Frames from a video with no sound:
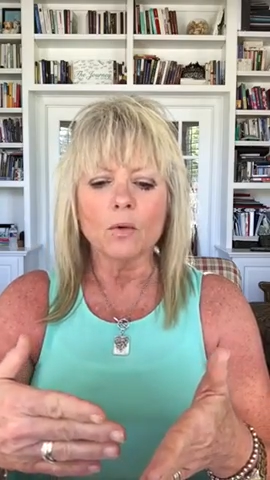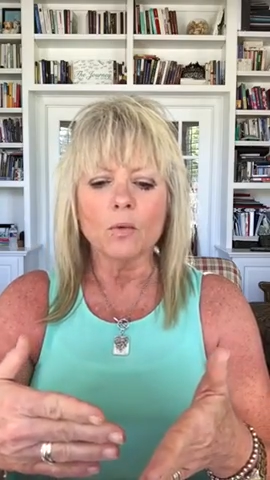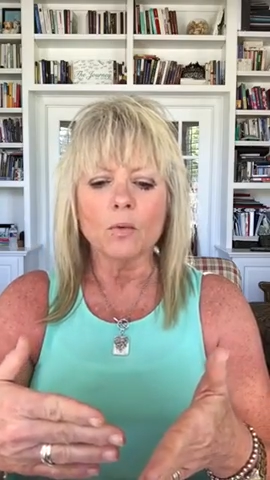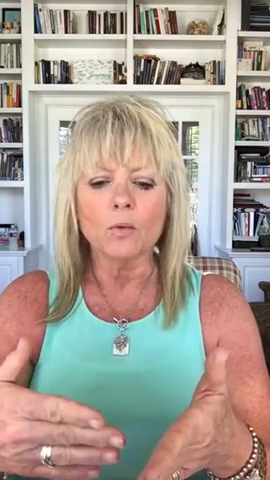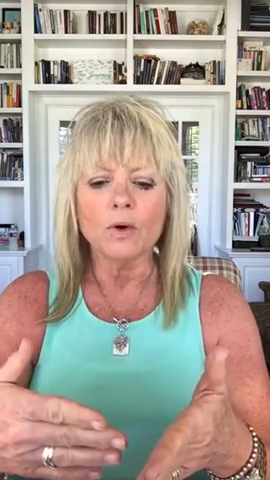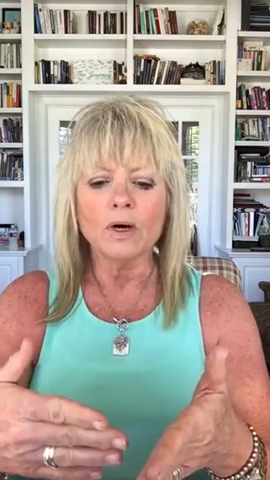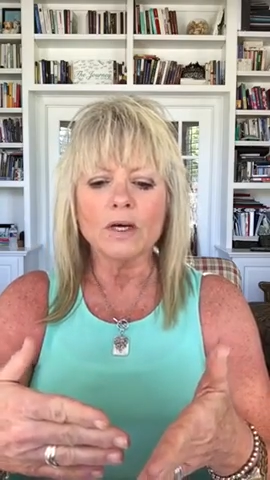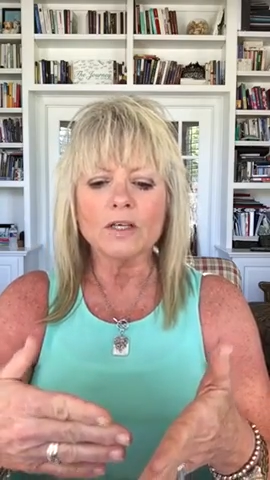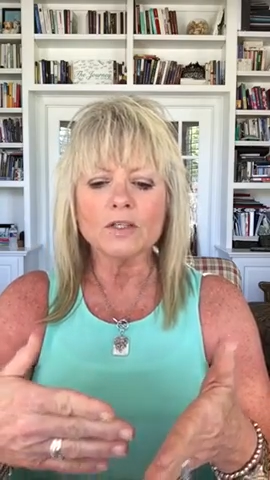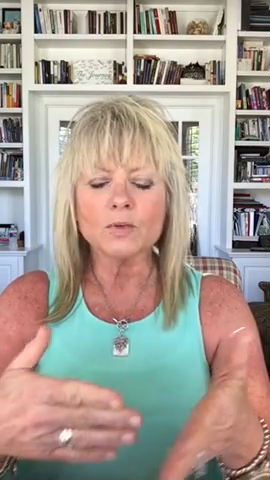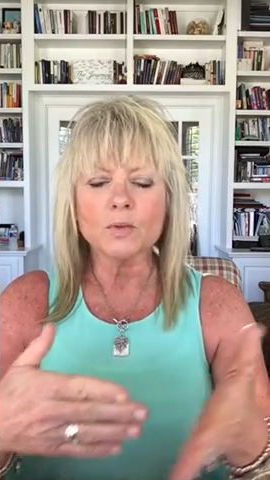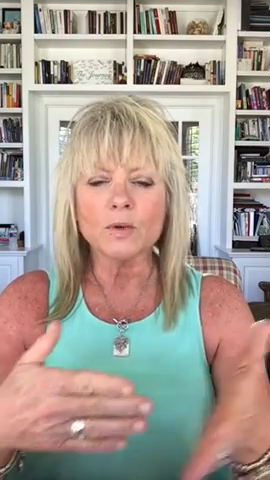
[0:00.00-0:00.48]

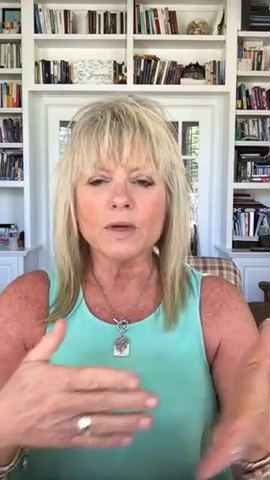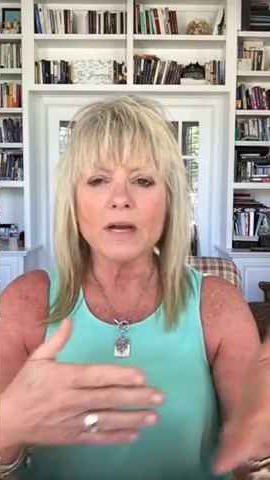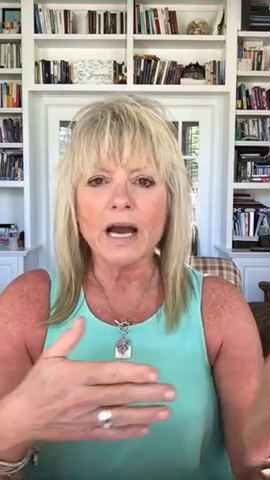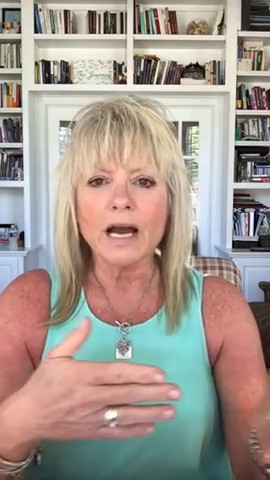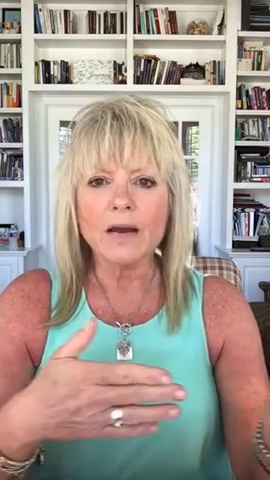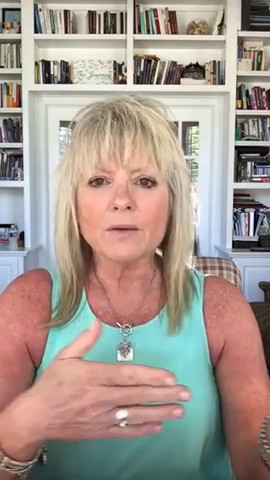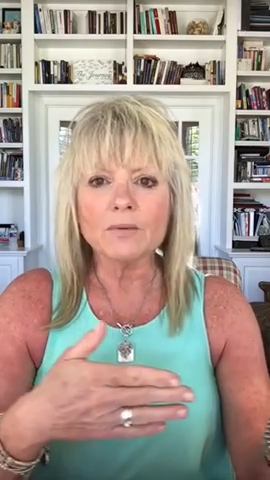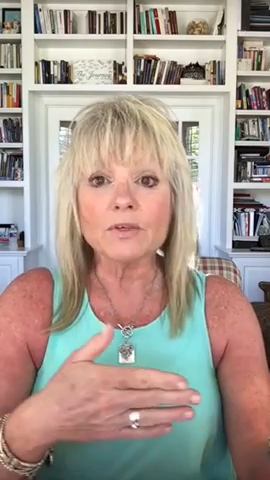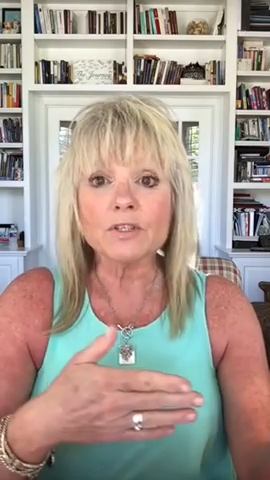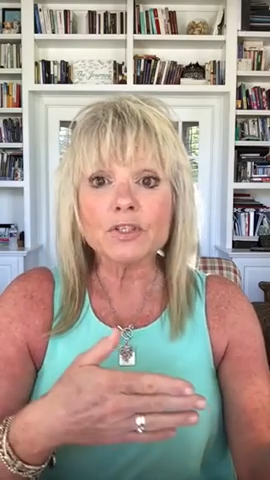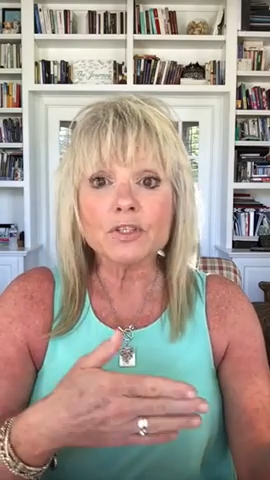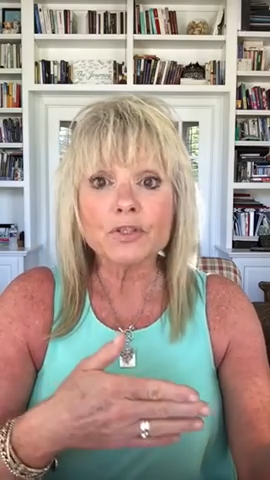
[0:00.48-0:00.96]
was when
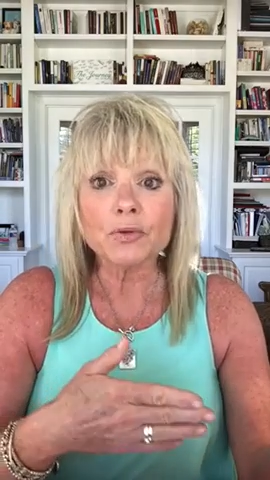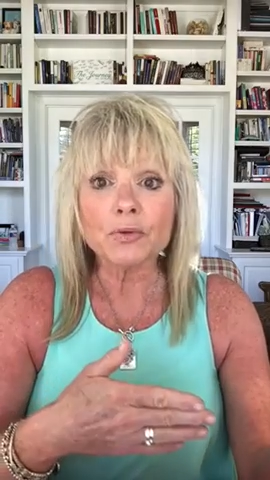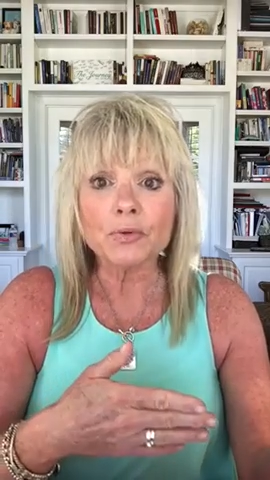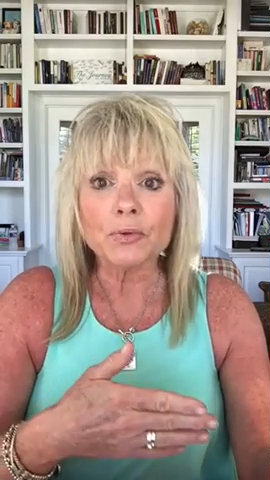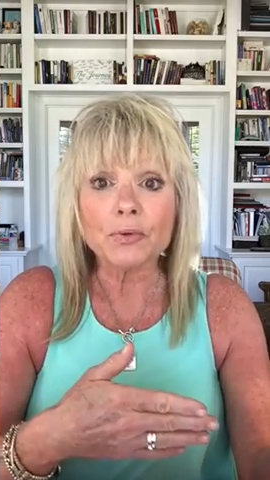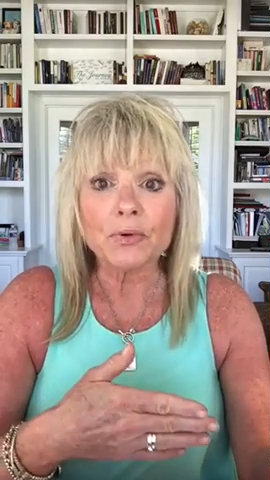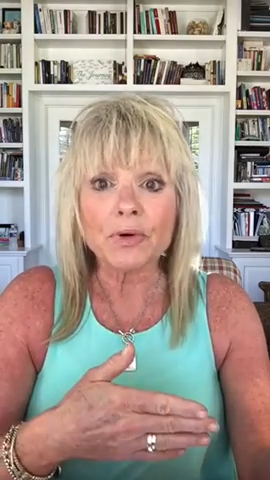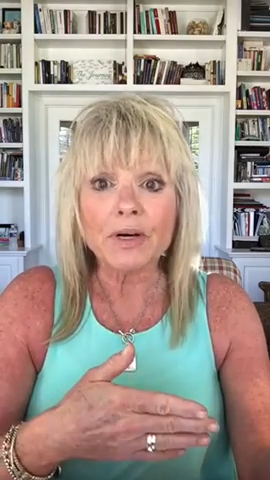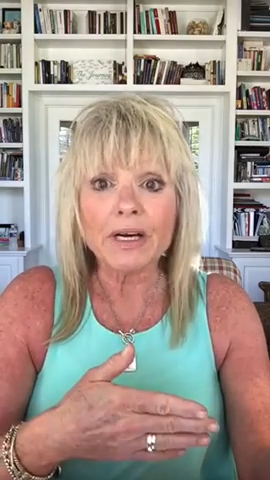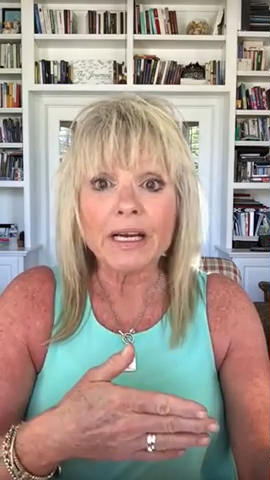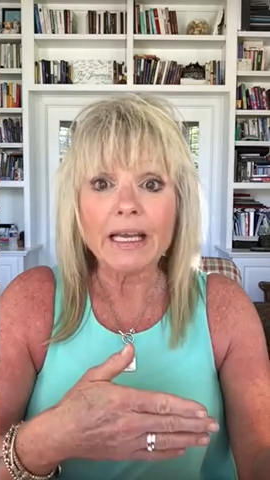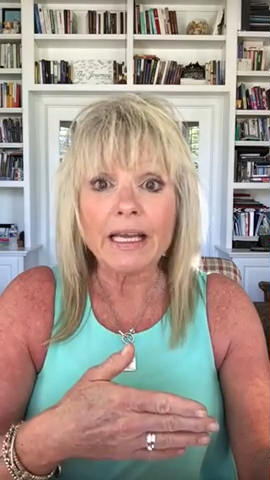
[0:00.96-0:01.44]
I was
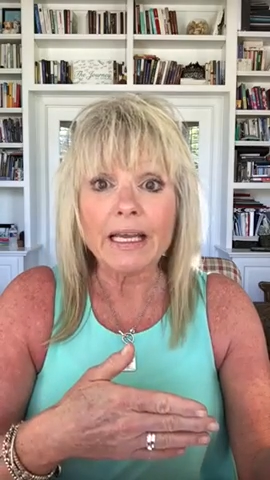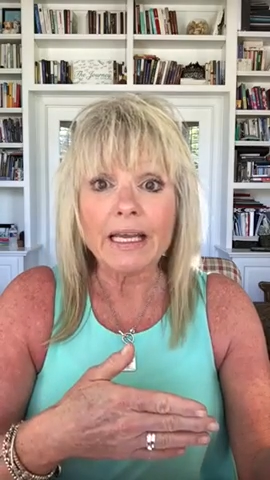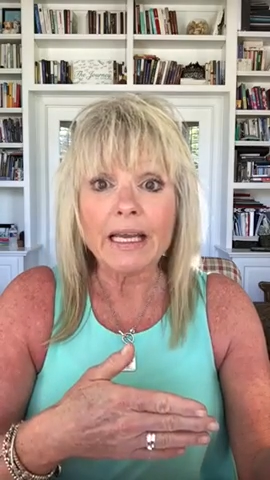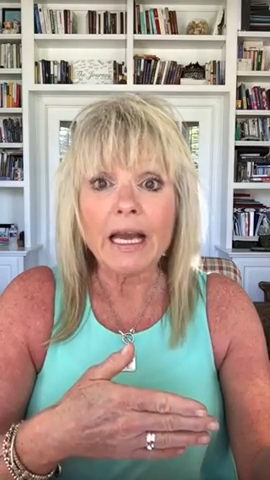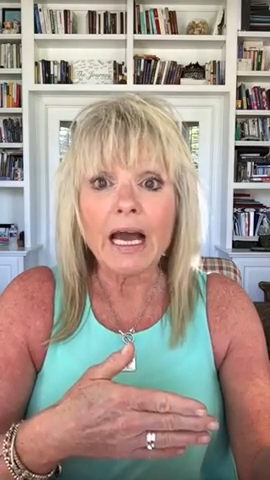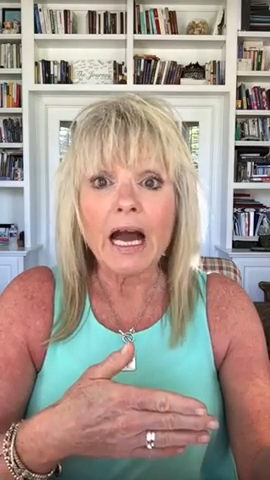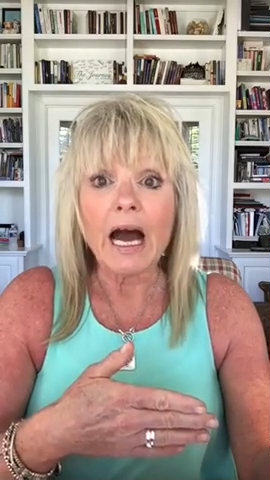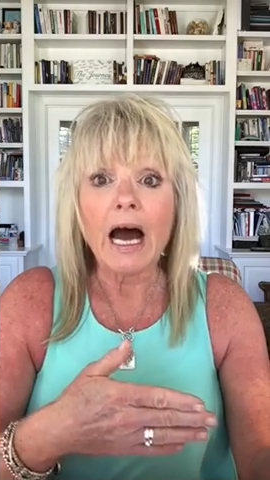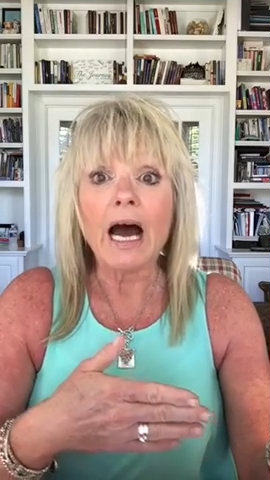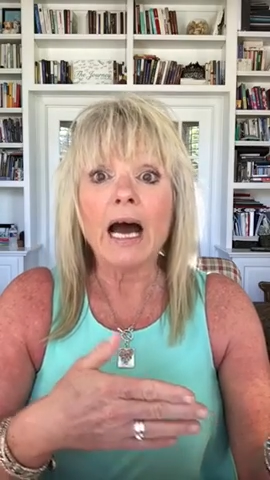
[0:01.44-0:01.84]
3,